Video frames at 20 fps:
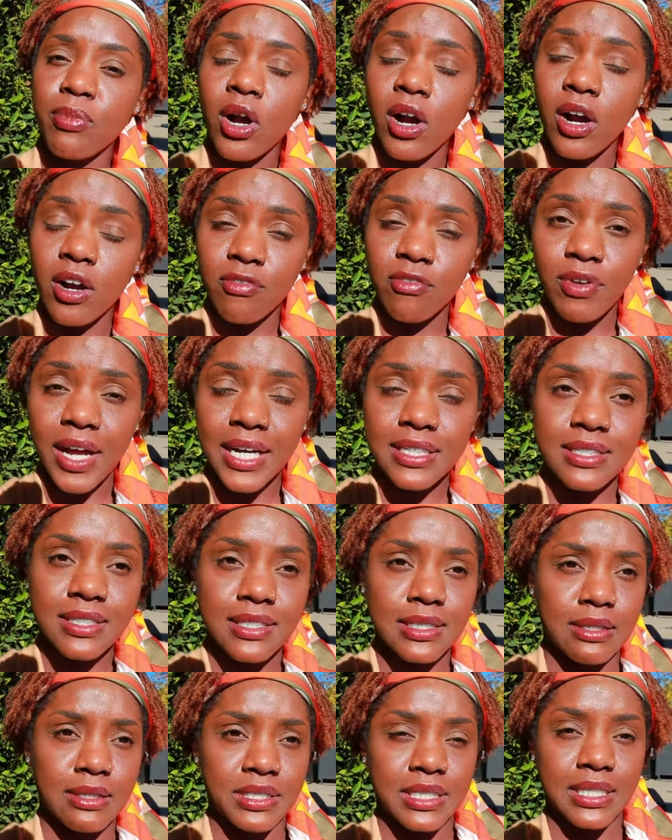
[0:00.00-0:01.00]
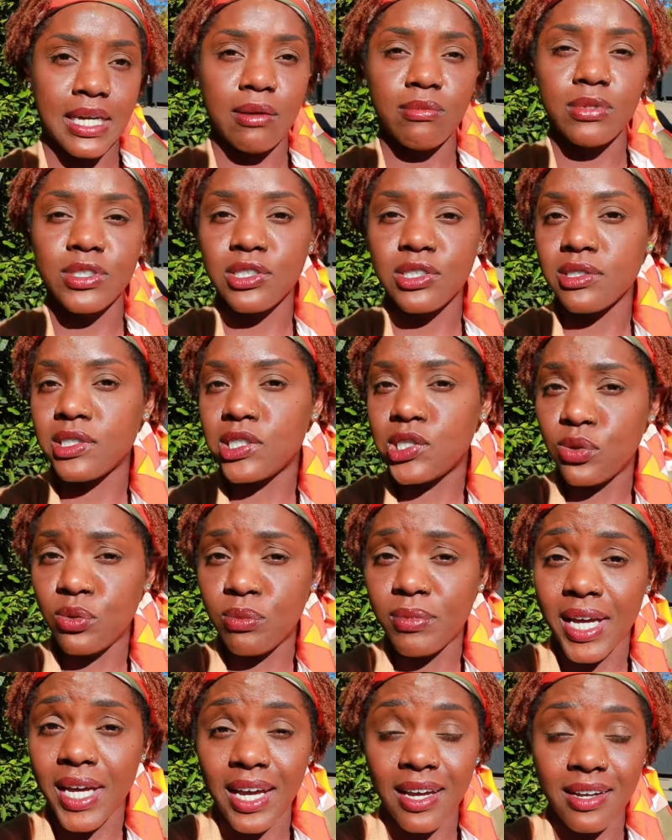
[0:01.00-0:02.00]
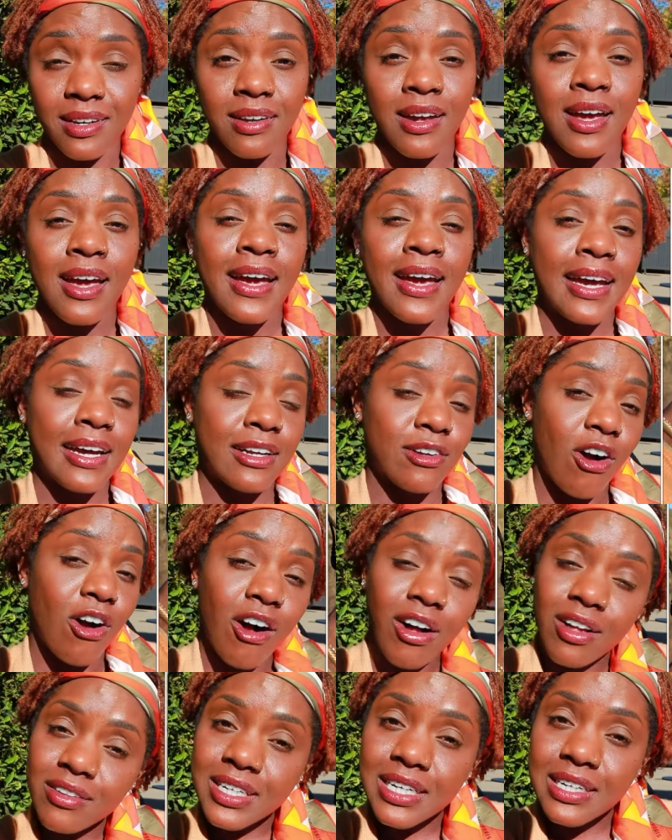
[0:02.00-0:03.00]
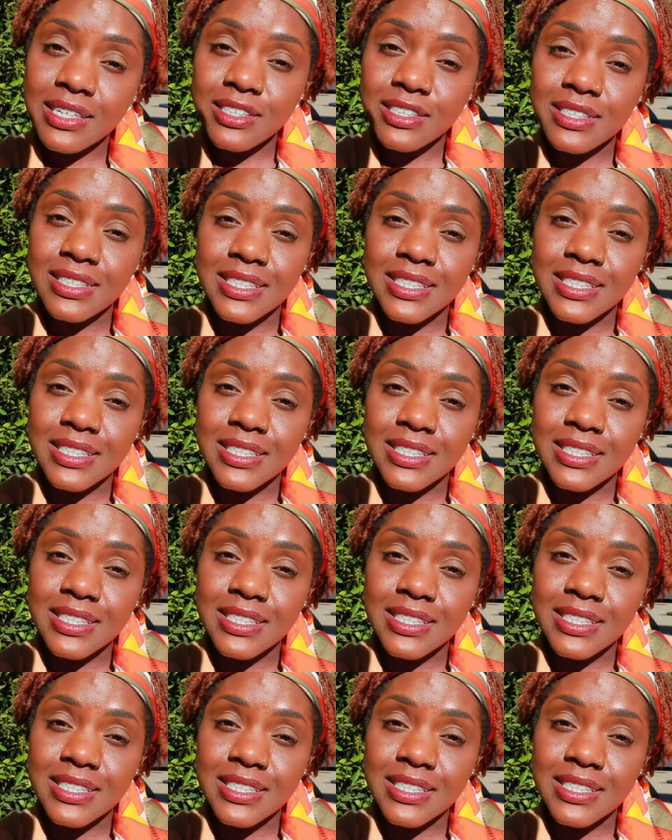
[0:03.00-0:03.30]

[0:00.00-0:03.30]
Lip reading: perfect because I was able to zoom in and all the little